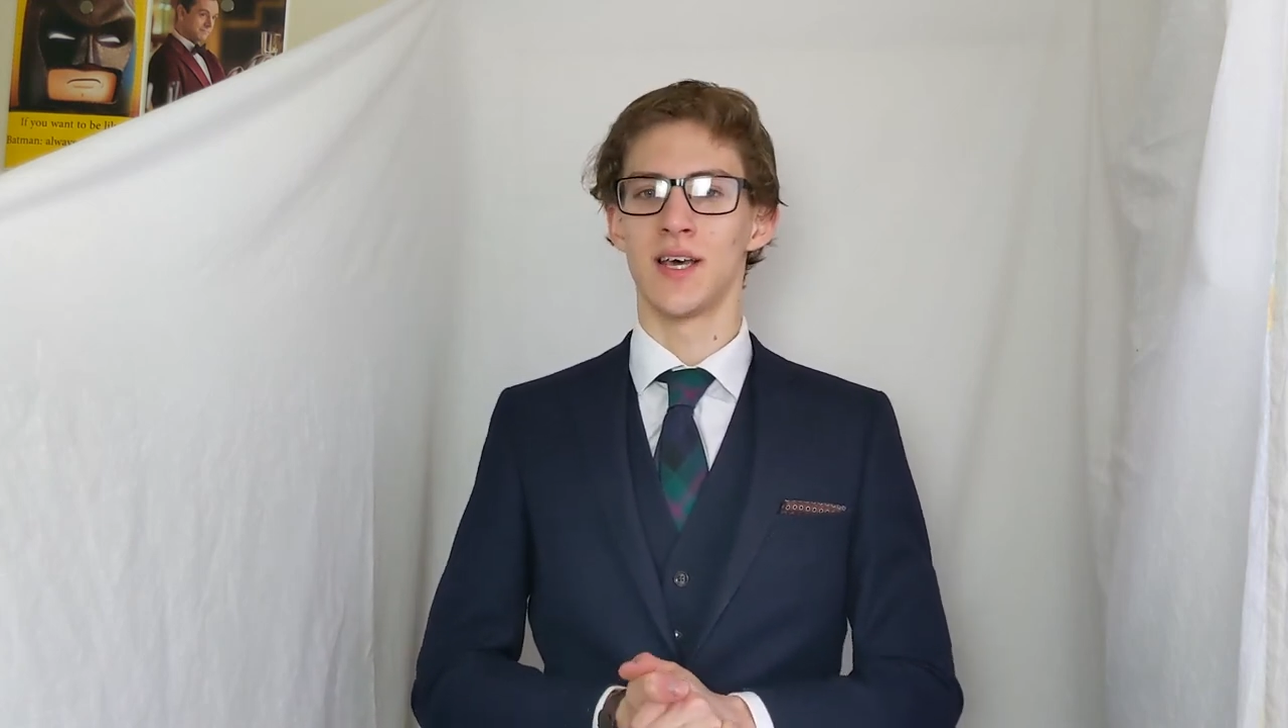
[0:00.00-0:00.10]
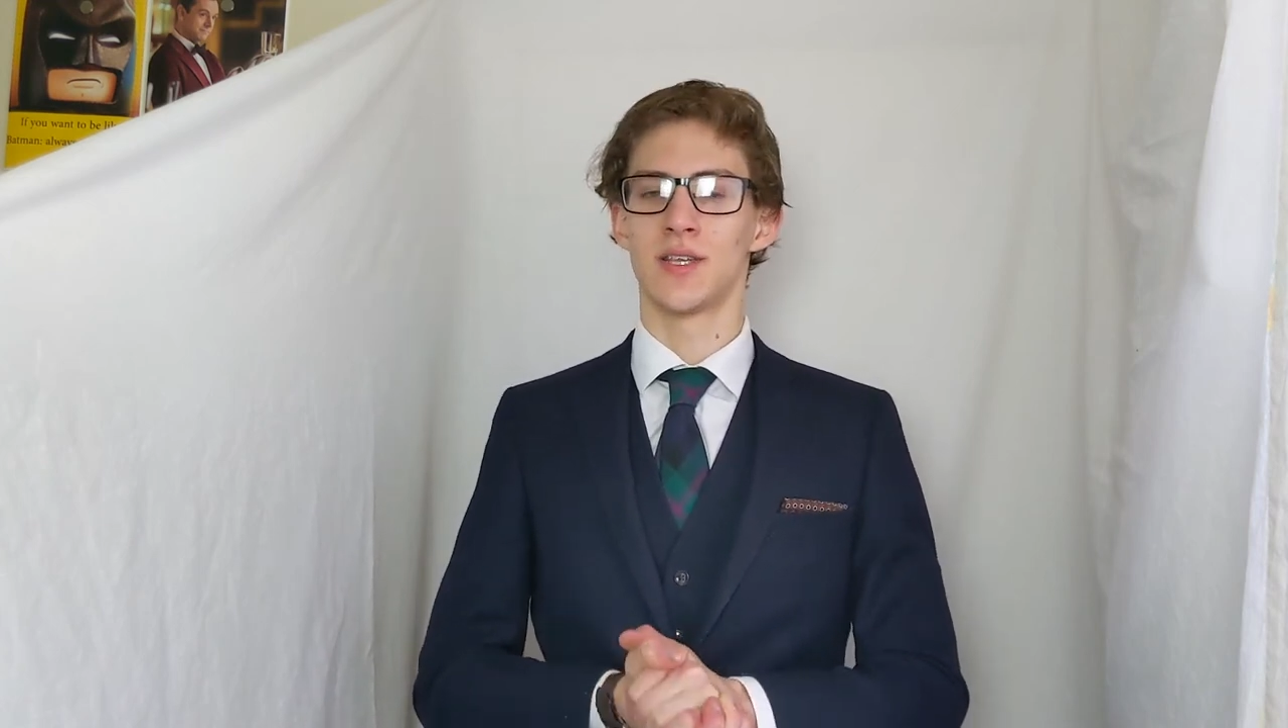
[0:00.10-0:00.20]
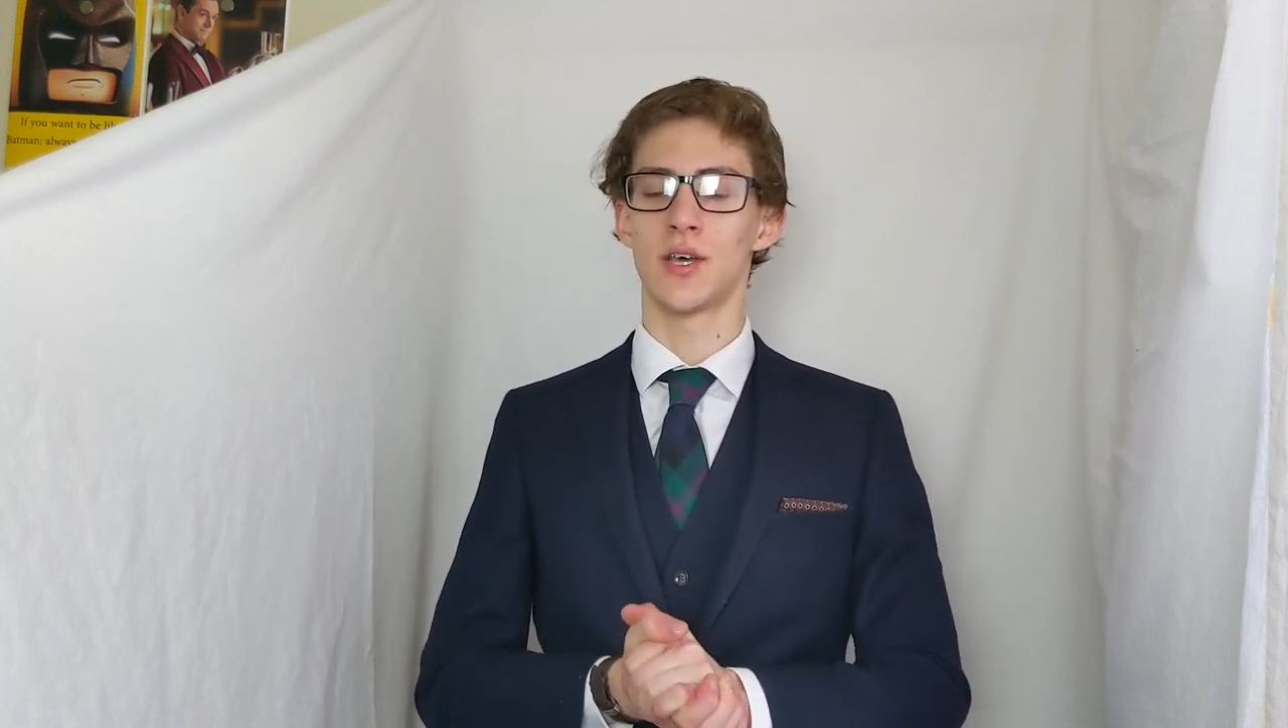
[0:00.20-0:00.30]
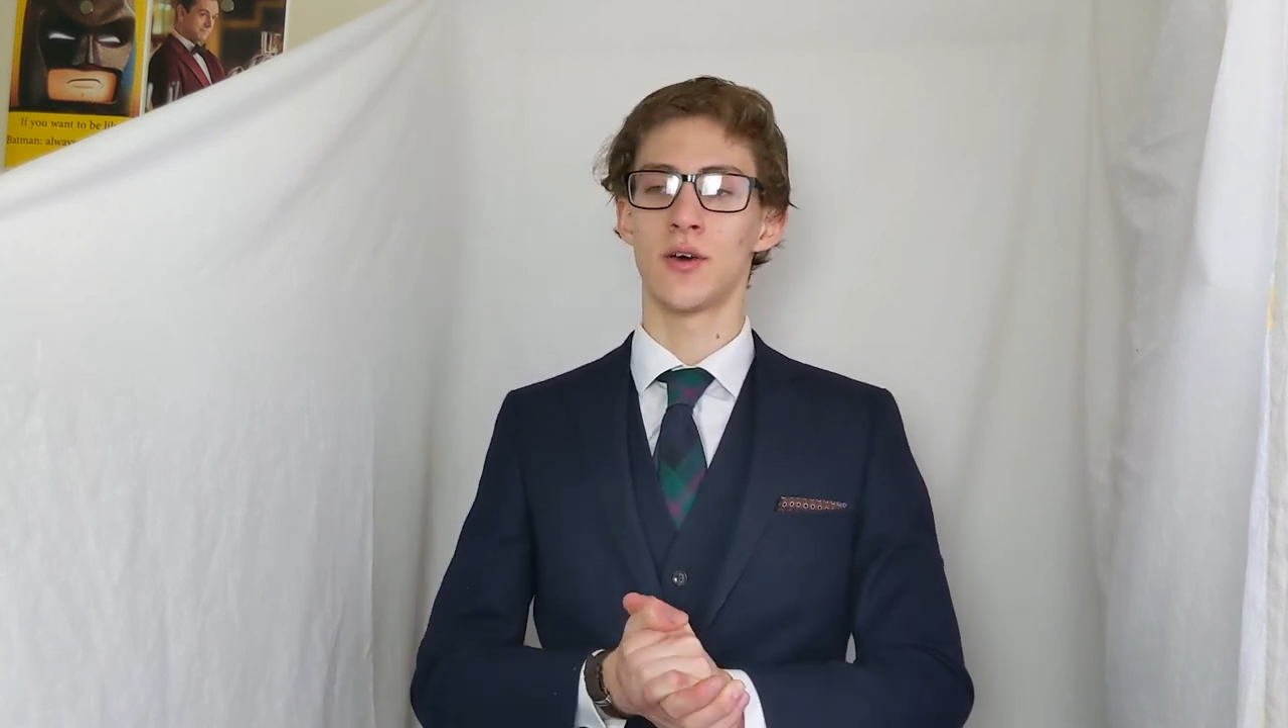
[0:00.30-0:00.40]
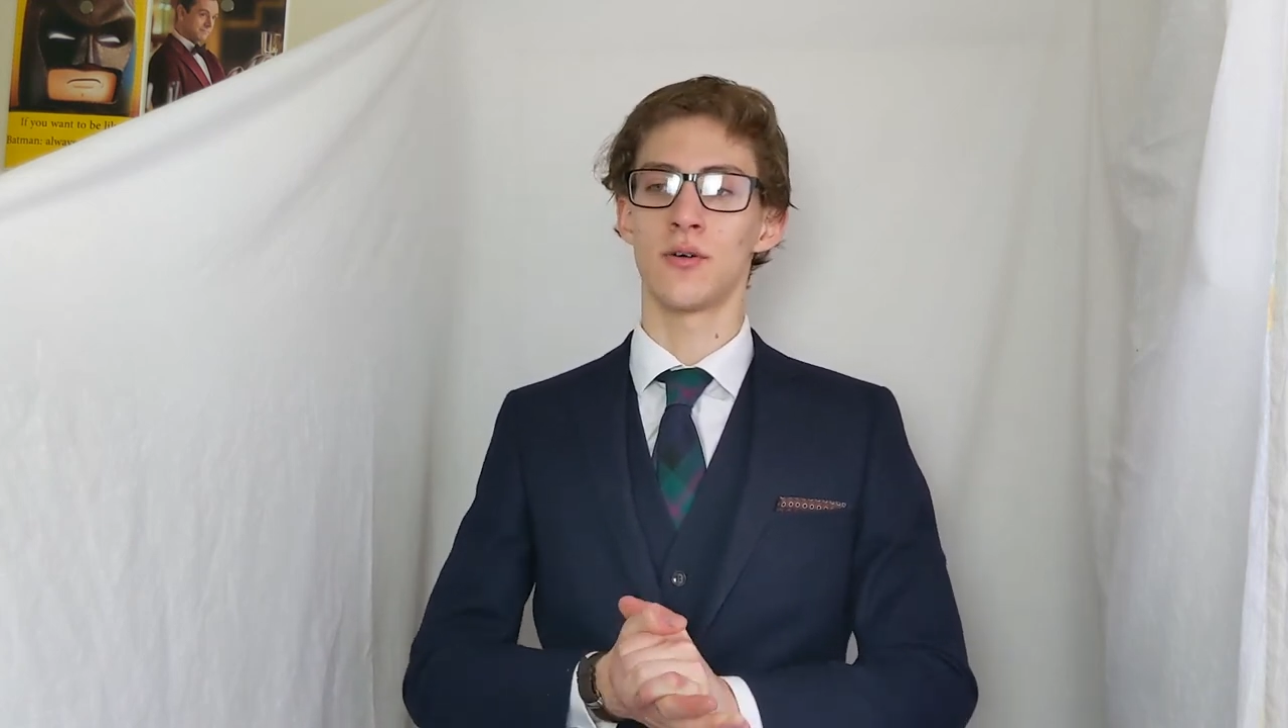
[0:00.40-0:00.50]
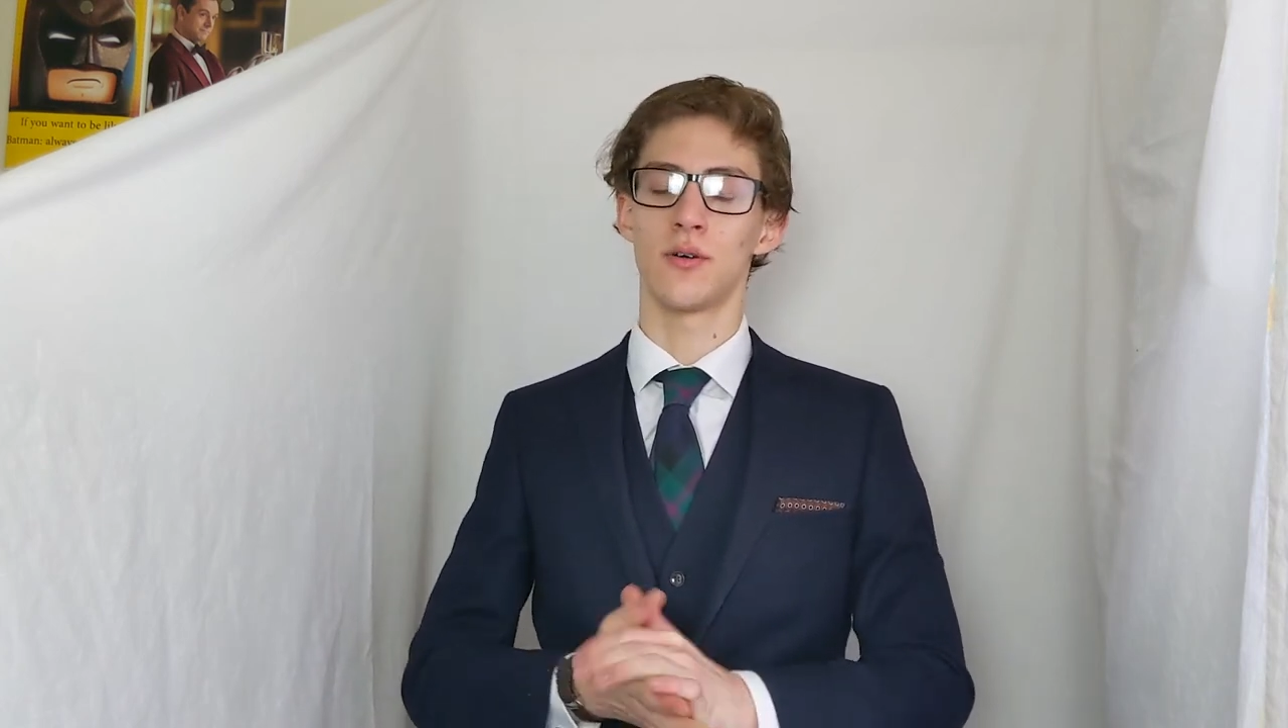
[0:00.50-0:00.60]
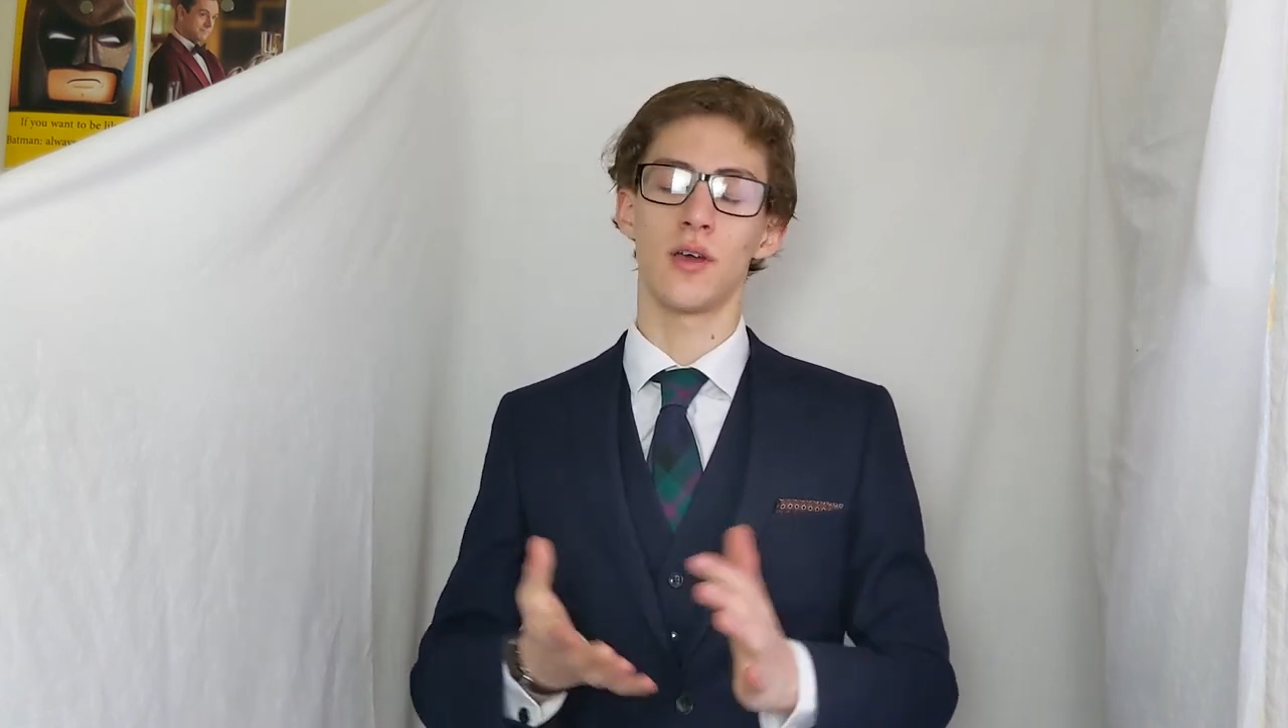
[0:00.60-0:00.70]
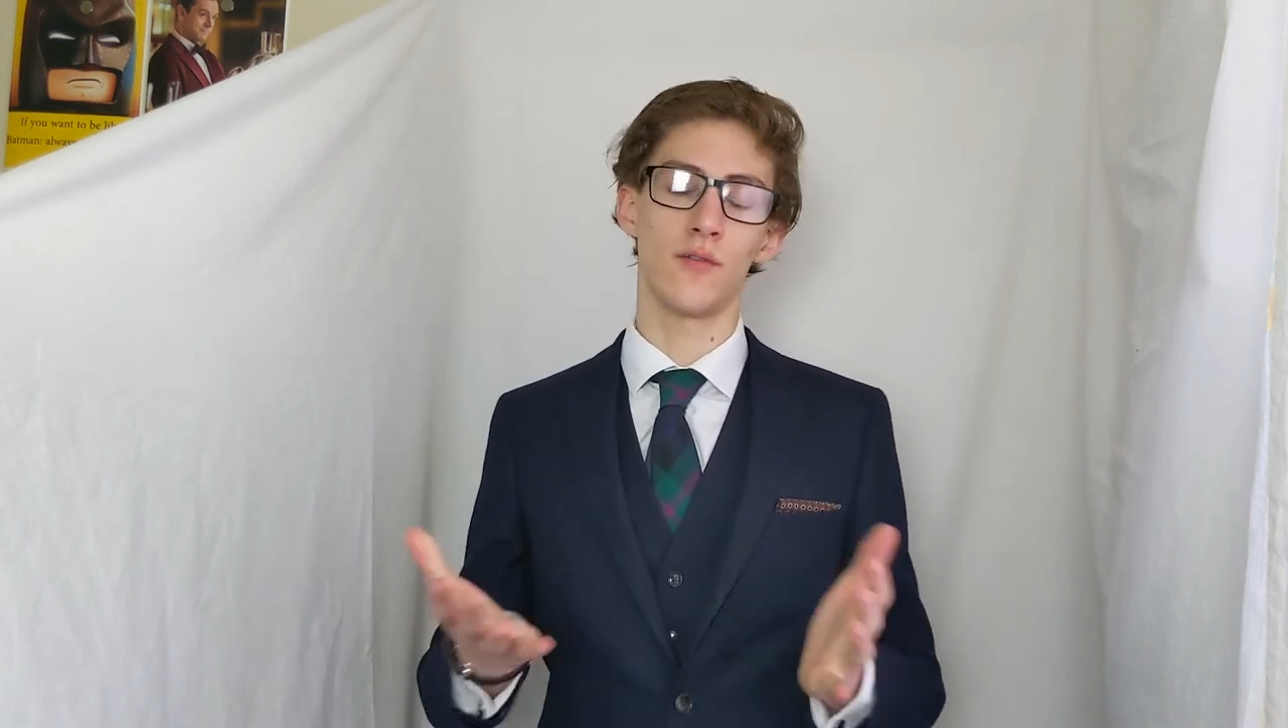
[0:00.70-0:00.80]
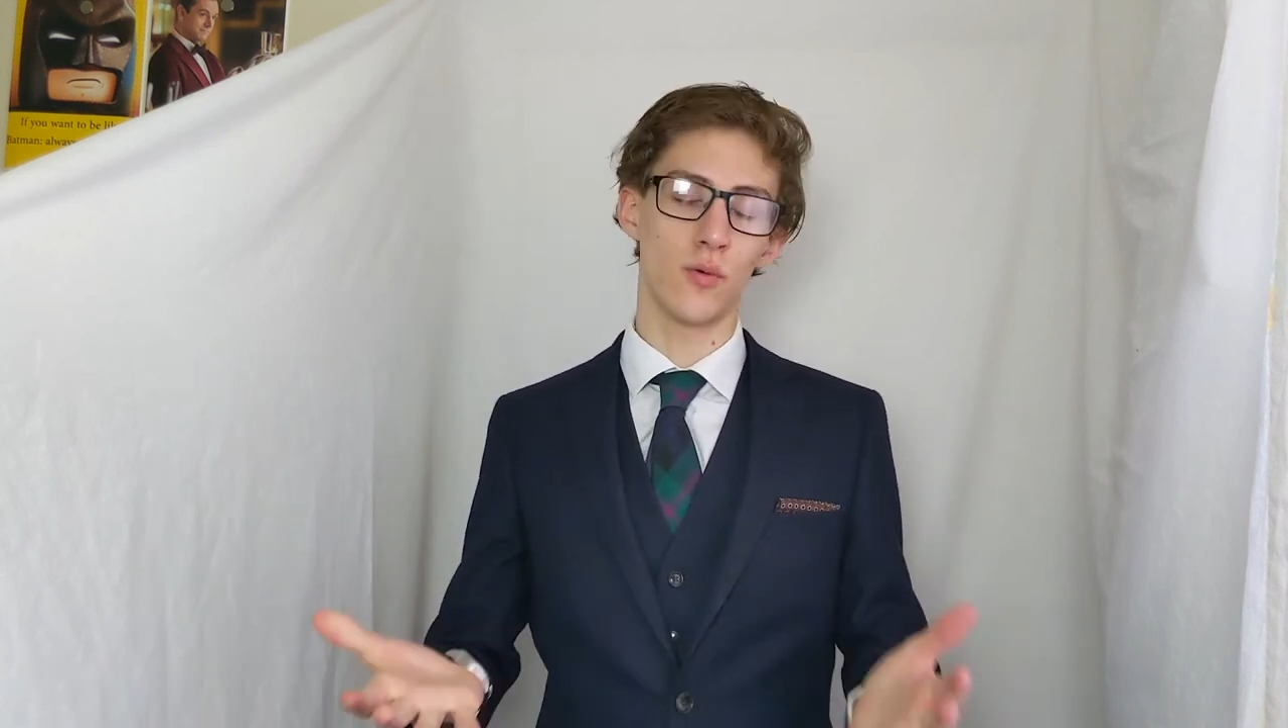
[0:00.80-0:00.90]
So if